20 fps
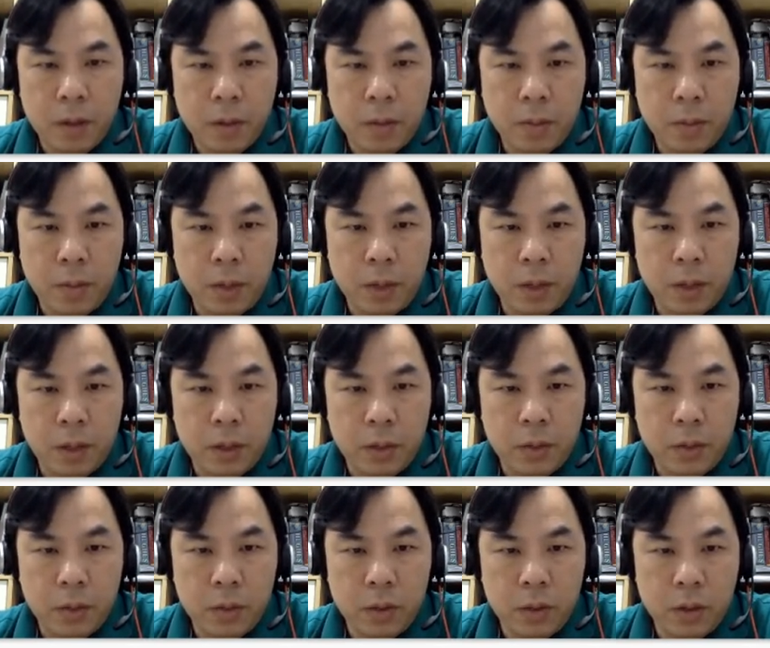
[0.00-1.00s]
by
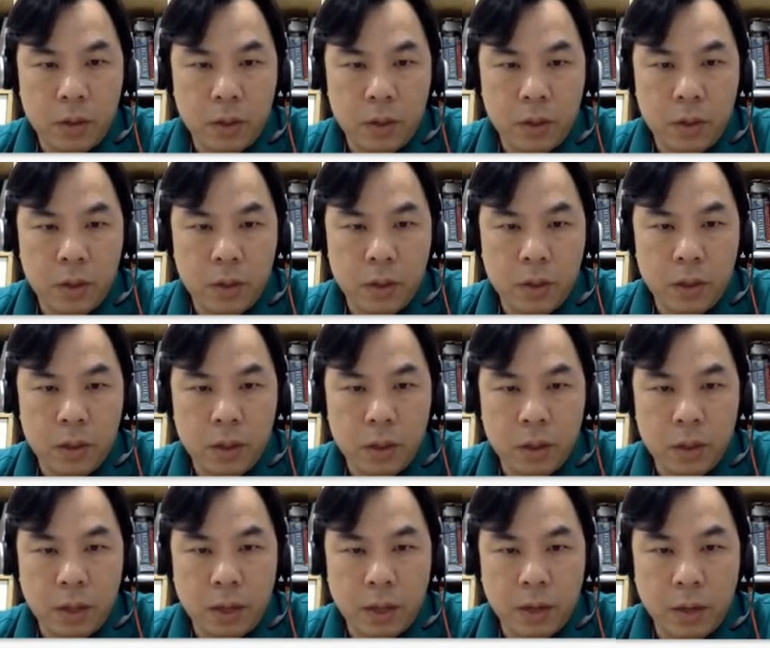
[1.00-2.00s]
using these
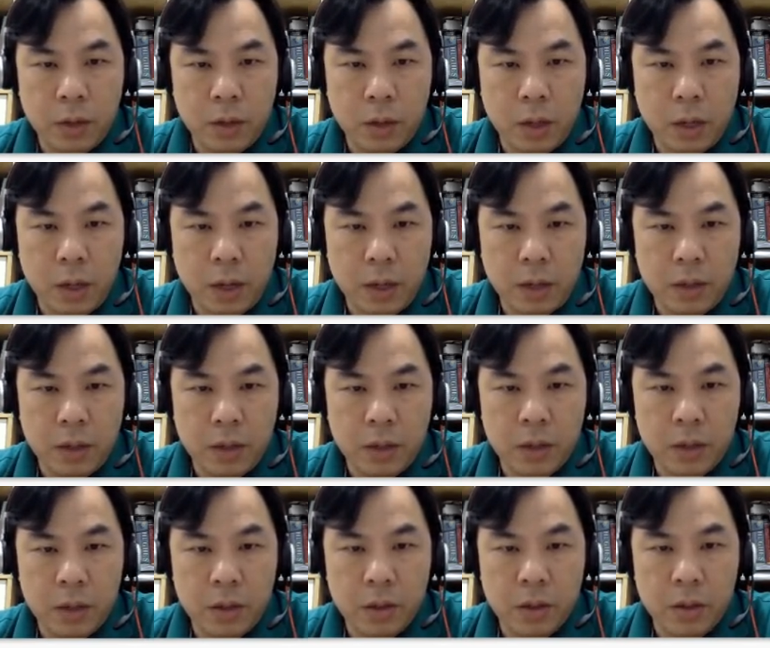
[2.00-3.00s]

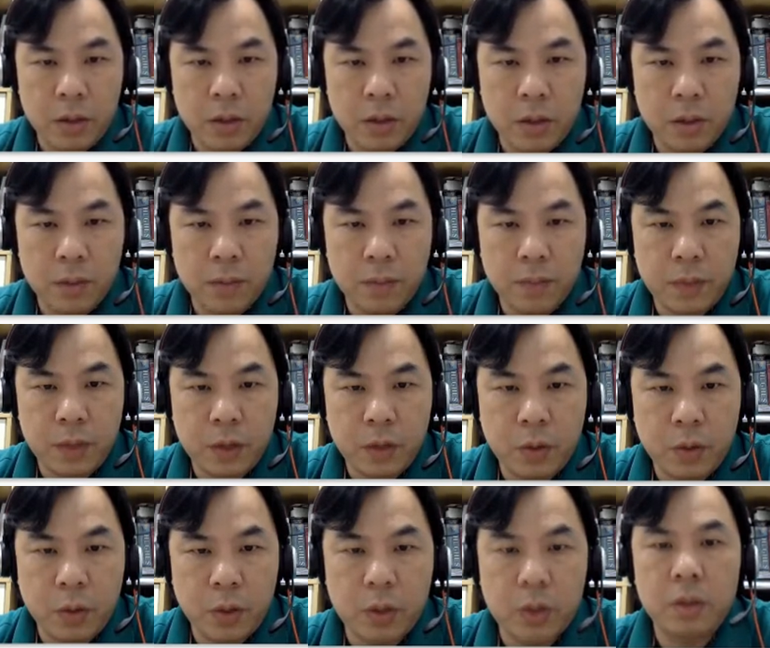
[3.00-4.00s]
diagonalizations
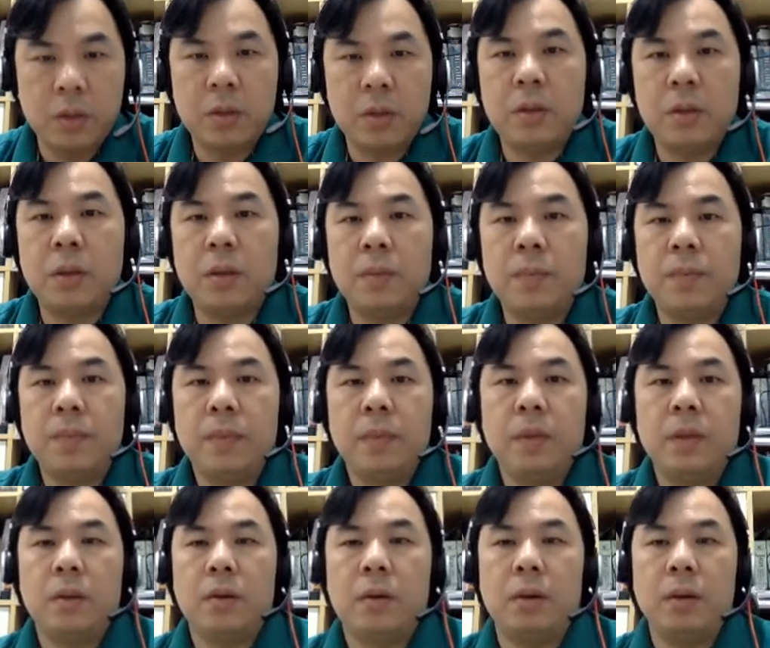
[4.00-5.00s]
equations here.
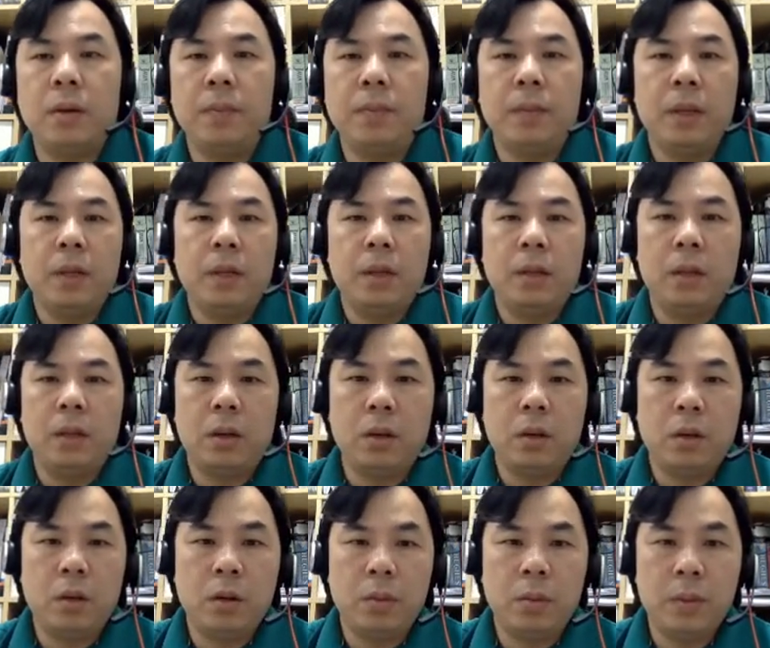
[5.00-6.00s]
Right, now I
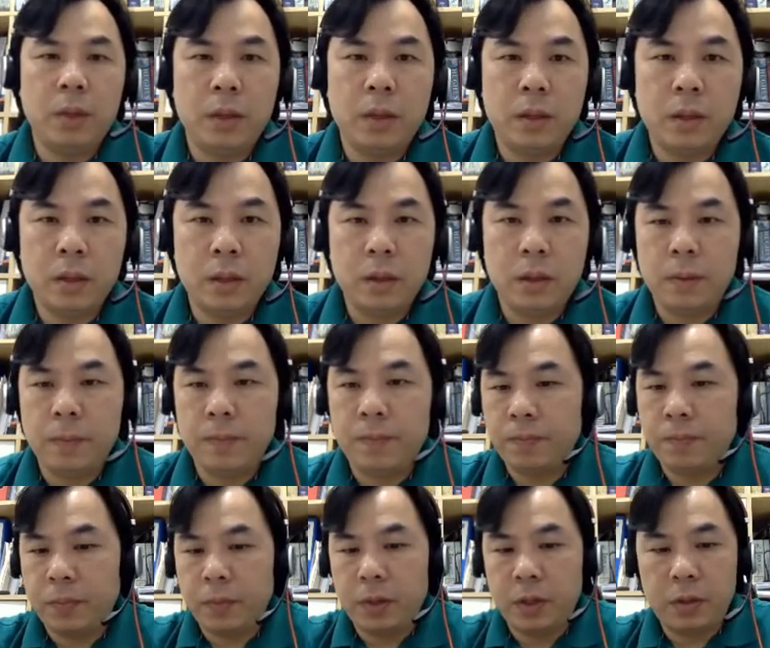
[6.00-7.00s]
hope that
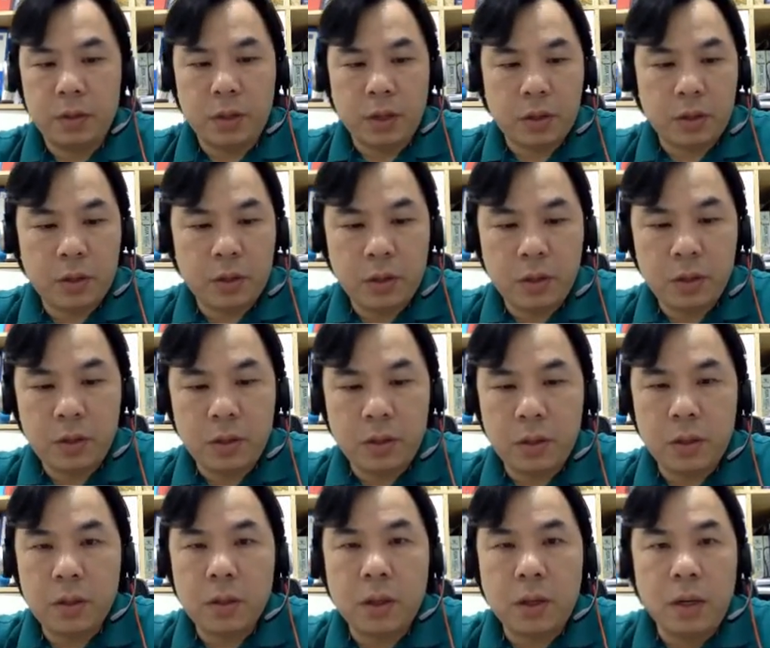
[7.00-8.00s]
this sections
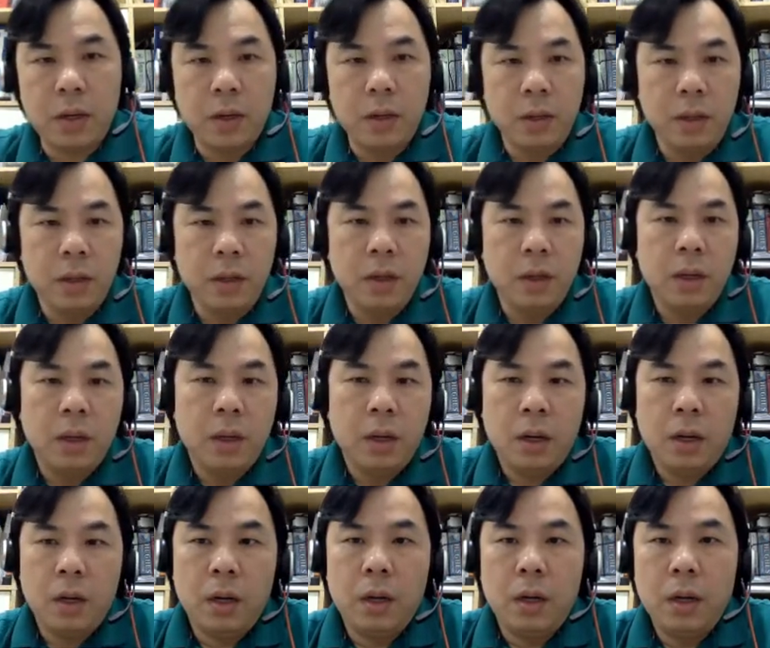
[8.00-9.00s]
is clear.
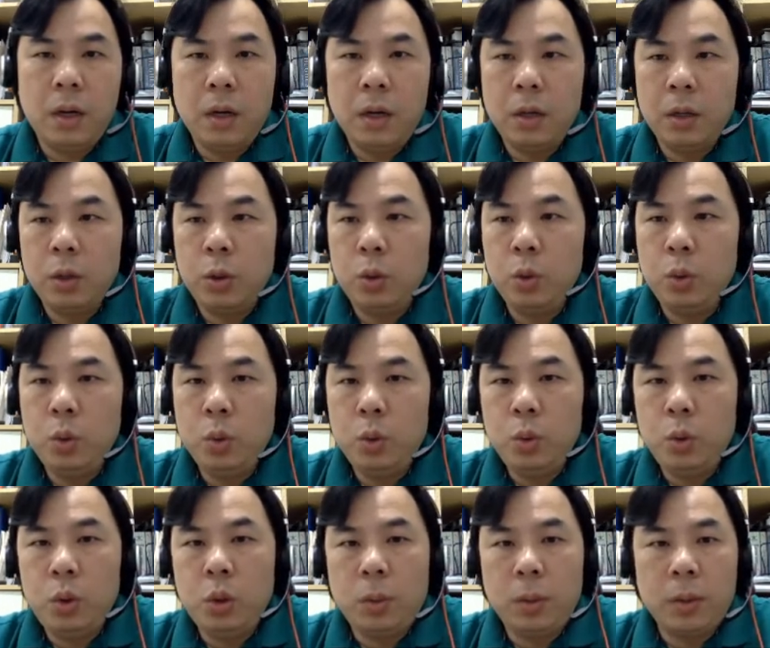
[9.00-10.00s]
Do
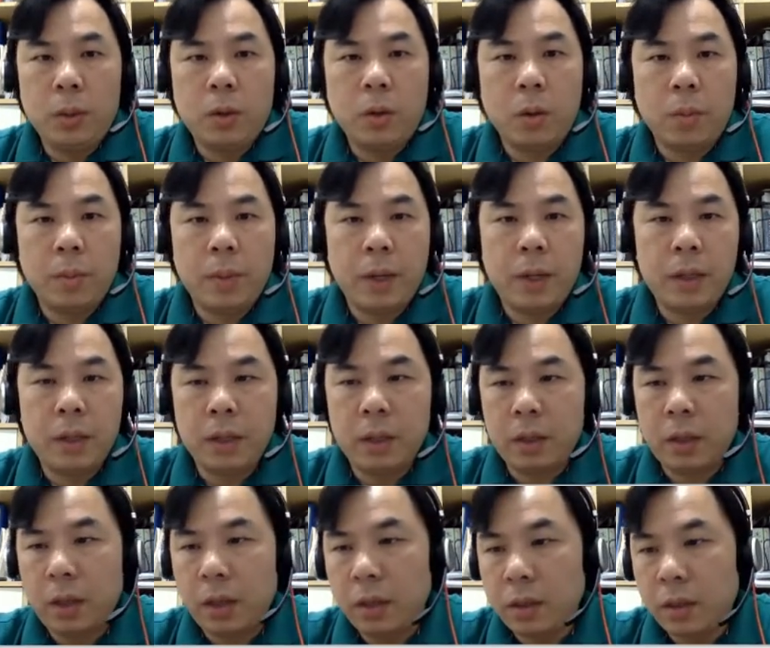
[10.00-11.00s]
drop a comment in
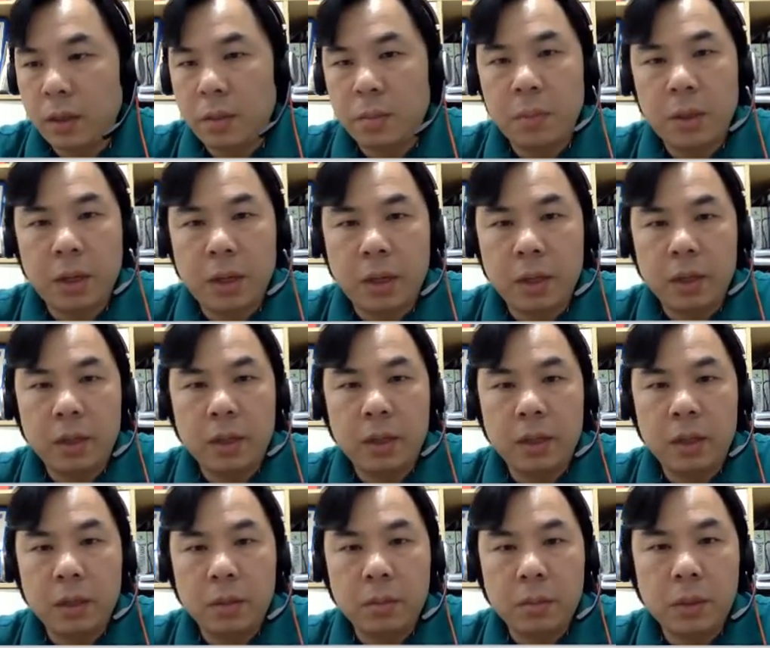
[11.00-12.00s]
case I make
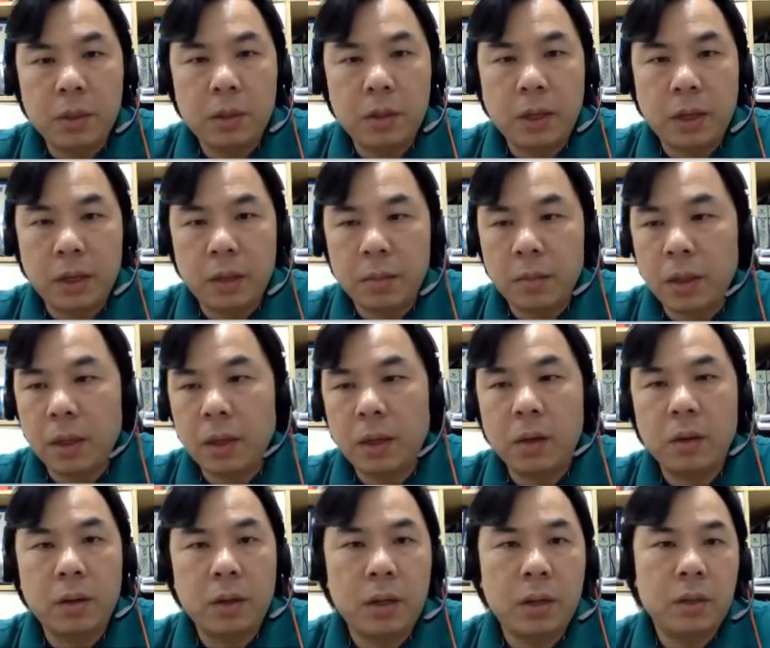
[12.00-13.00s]
any mistake in my
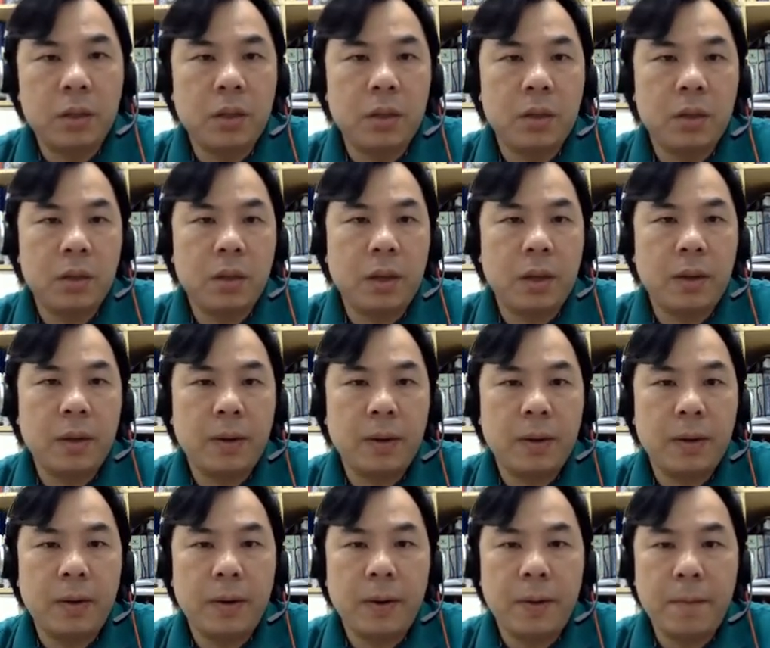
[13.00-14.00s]
calculations there.
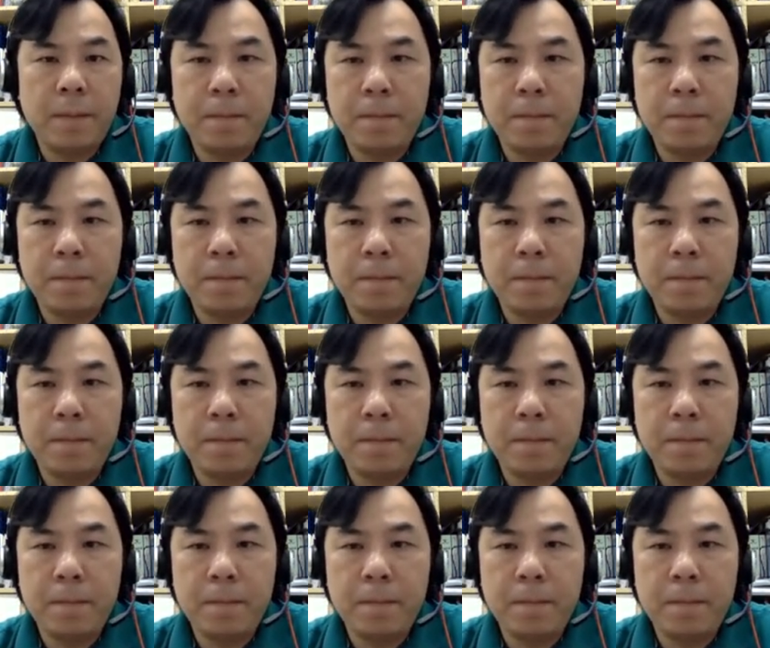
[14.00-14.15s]
All right,